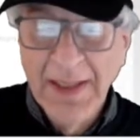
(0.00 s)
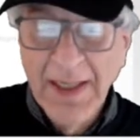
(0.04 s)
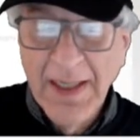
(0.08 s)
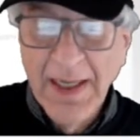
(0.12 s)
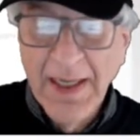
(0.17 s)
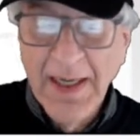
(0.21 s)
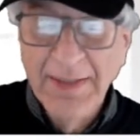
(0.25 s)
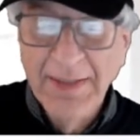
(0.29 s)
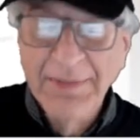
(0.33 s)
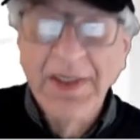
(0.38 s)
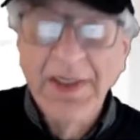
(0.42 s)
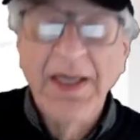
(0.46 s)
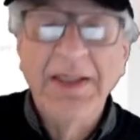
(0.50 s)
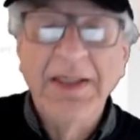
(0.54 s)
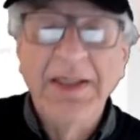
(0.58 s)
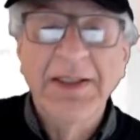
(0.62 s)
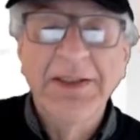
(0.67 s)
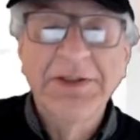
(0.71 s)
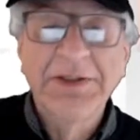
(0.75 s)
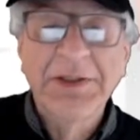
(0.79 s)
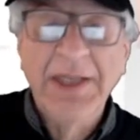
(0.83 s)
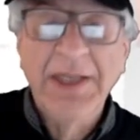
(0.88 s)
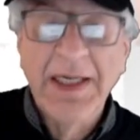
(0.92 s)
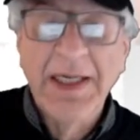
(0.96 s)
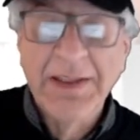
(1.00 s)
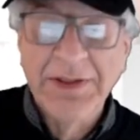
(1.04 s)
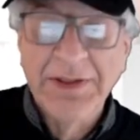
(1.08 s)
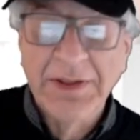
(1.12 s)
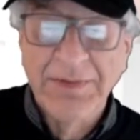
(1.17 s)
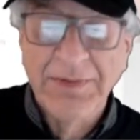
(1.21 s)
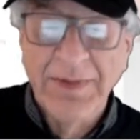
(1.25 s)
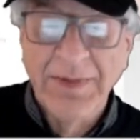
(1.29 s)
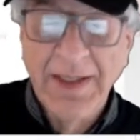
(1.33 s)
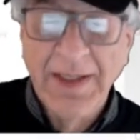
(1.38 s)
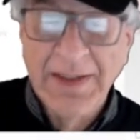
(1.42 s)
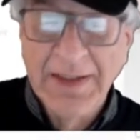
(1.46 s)
I'm not going to change it
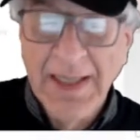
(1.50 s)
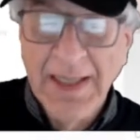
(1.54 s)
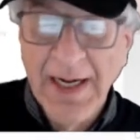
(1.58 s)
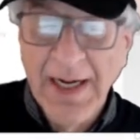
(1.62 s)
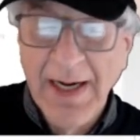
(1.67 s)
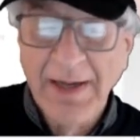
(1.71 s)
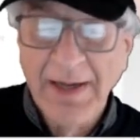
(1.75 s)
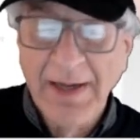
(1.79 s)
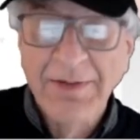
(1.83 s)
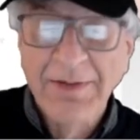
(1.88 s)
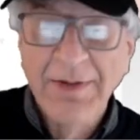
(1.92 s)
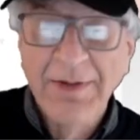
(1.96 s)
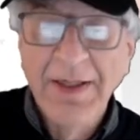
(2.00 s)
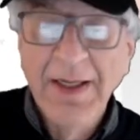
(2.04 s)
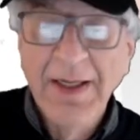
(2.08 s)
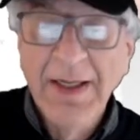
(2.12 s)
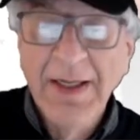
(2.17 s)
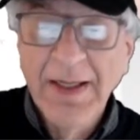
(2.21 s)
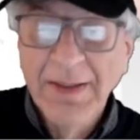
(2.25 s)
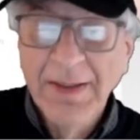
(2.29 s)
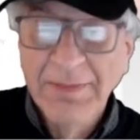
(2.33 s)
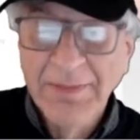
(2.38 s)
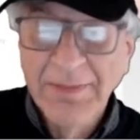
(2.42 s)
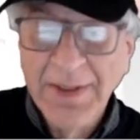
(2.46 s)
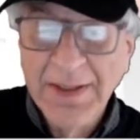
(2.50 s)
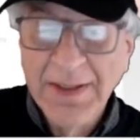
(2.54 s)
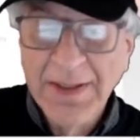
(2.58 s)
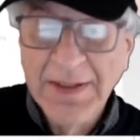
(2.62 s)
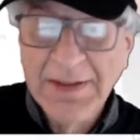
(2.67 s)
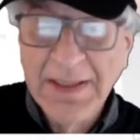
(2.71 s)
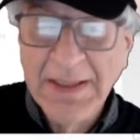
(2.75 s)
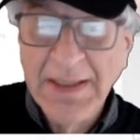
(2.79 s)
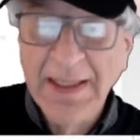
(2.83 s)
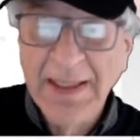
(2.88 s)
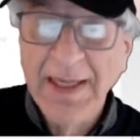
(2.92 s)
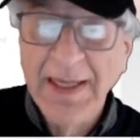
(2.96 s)
right now
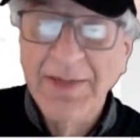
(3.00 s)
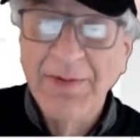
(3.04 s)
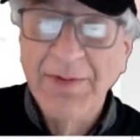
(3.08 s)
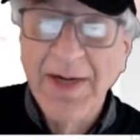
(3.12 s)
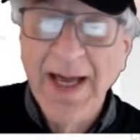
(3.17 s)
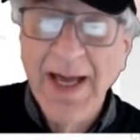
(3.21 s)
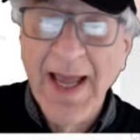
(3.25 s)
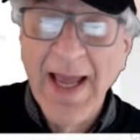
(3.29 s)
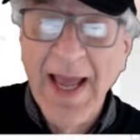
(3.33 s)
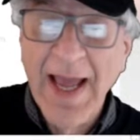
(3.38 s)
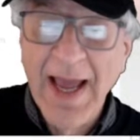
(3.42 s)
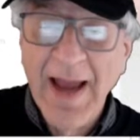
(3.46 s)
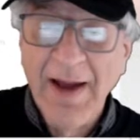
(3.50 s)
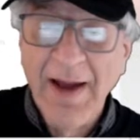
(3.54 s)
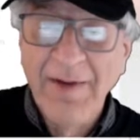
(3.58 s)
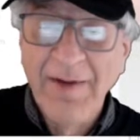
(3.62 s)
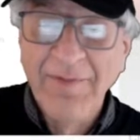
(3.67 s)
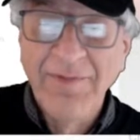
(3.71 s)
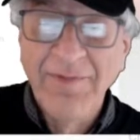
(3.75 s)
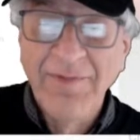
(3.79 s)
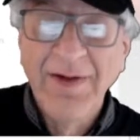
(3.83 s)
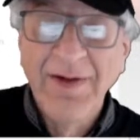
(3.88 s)
because I like what I have.